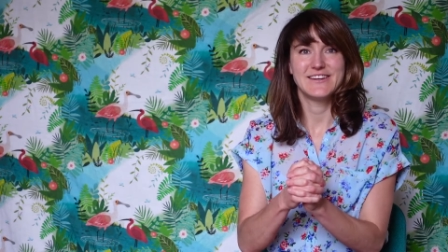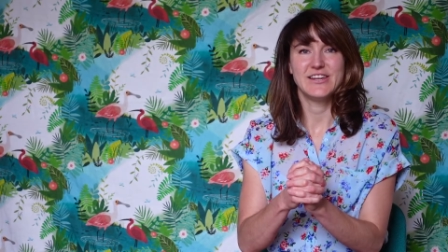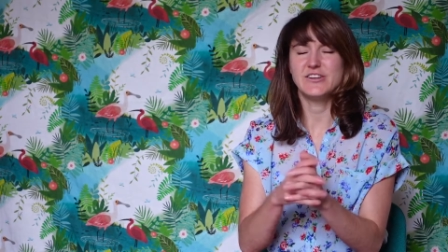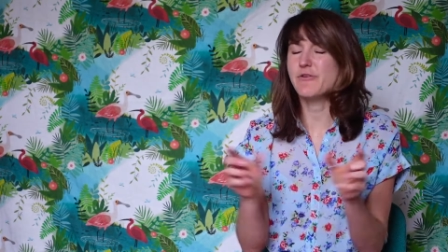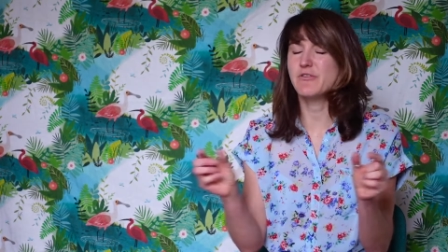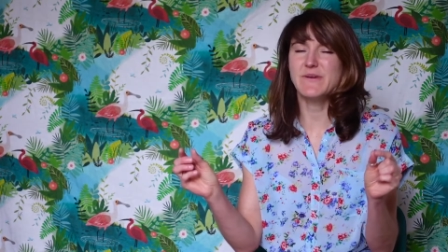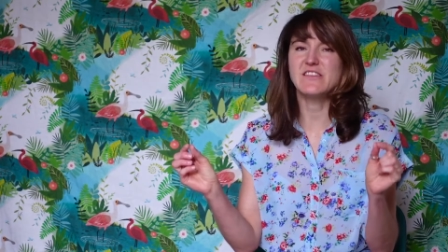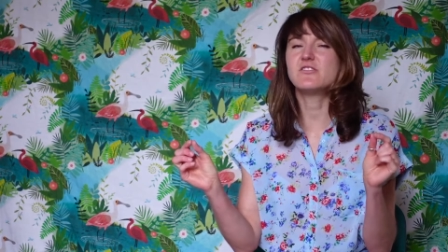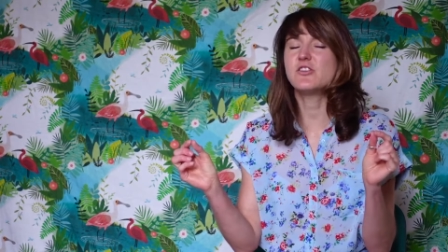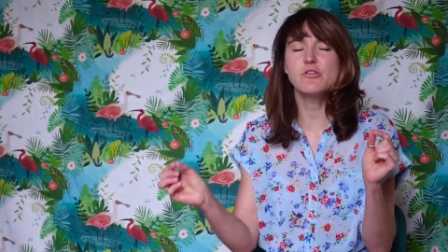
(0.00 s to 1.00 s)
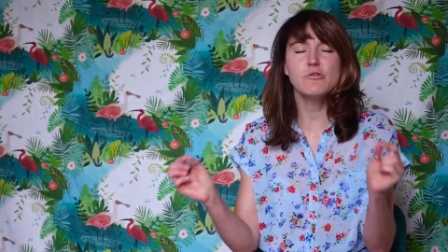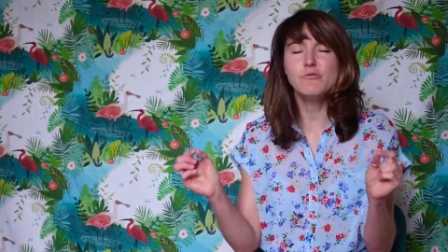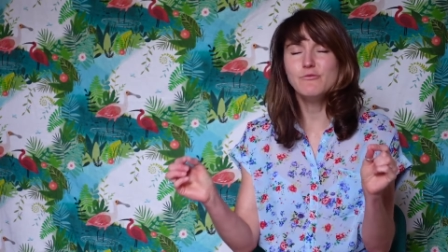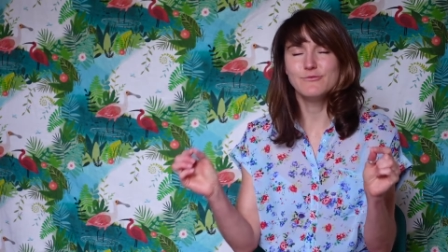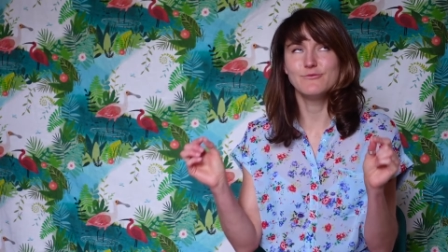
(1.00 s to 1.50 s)
You don't want to be
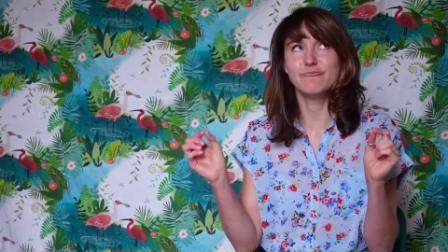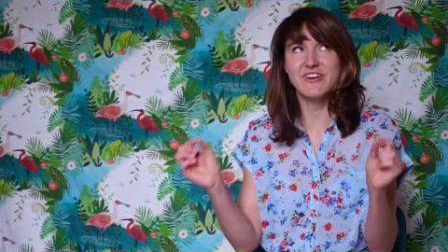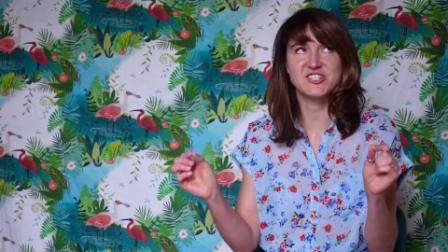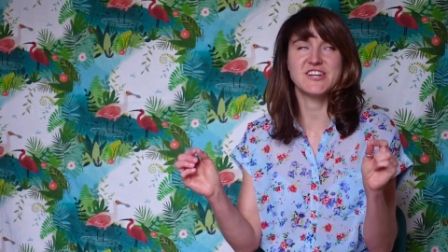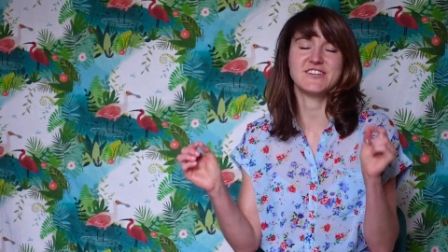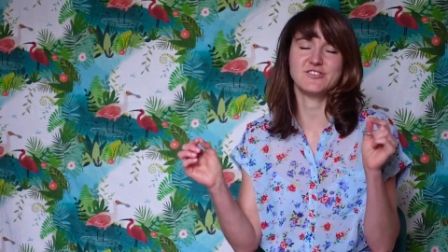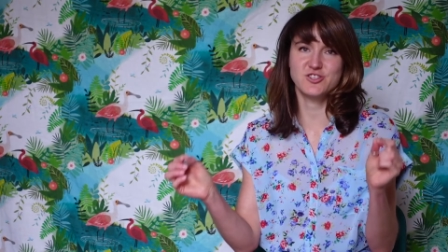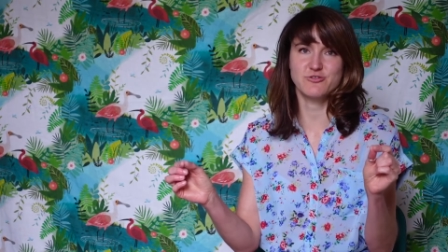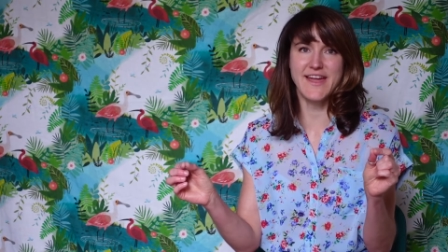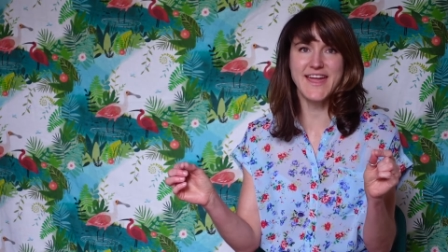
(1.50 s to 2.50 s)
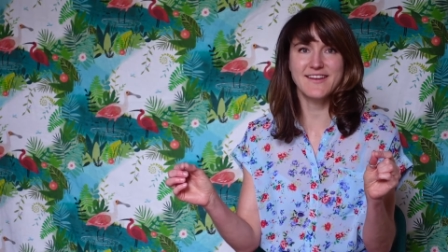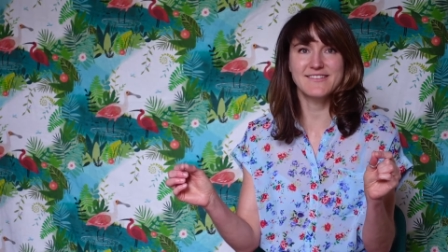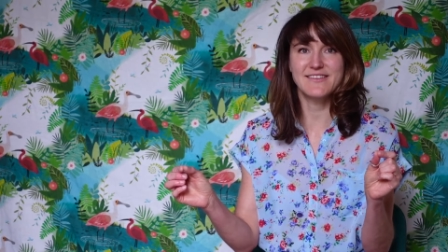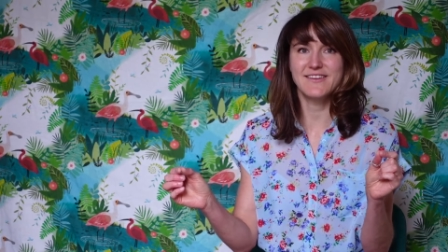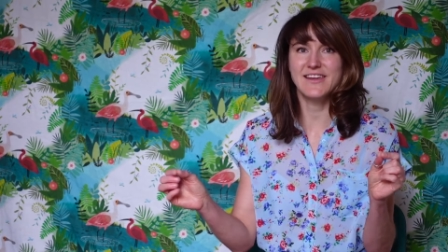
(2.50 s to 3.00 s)
too rigid and strict.
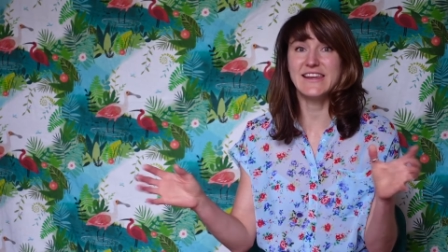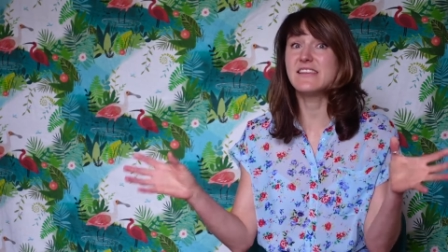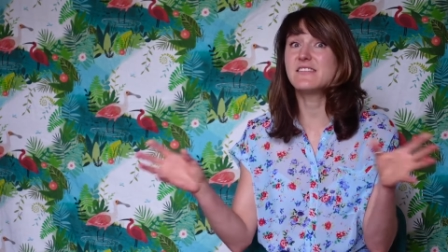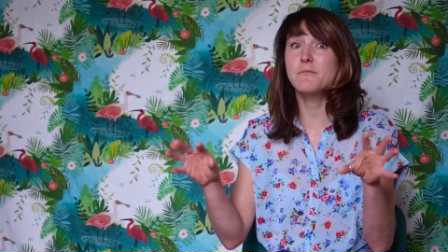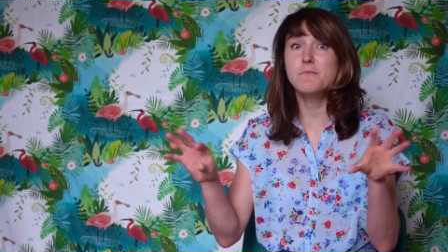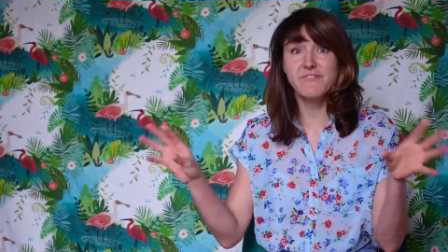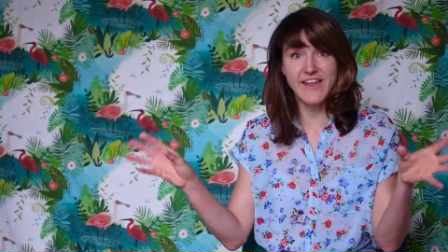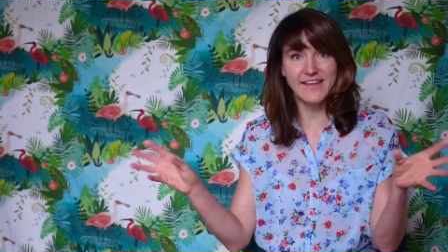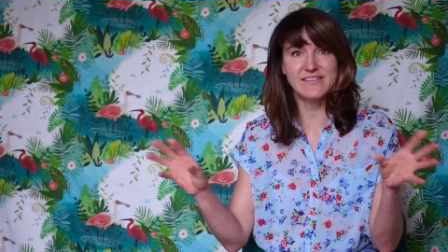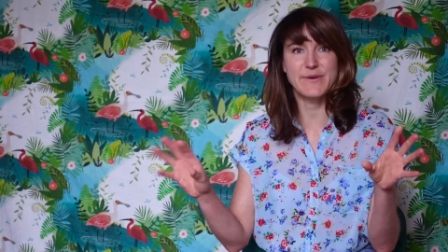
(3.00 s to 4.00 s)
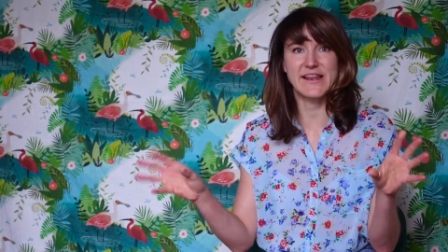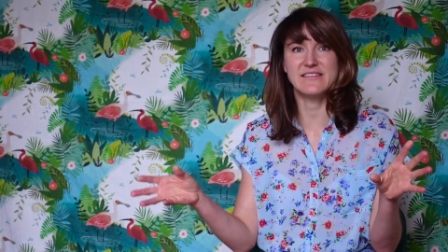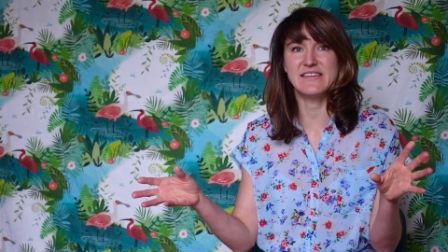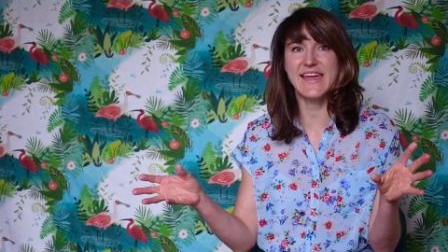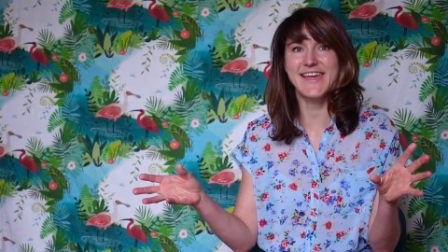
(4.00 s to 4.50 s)
You need some
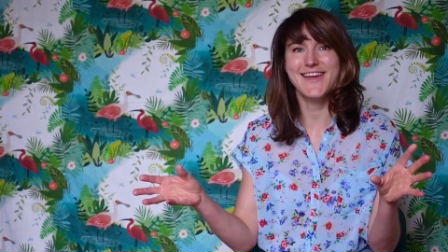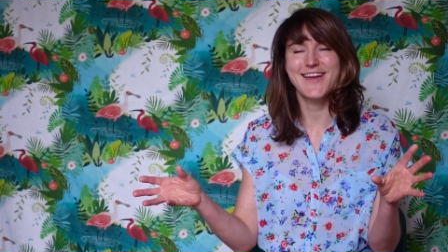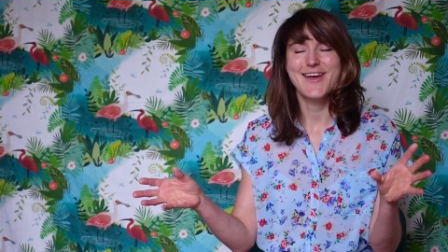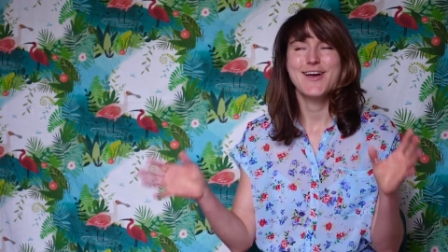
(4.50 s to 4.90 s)
flexibility.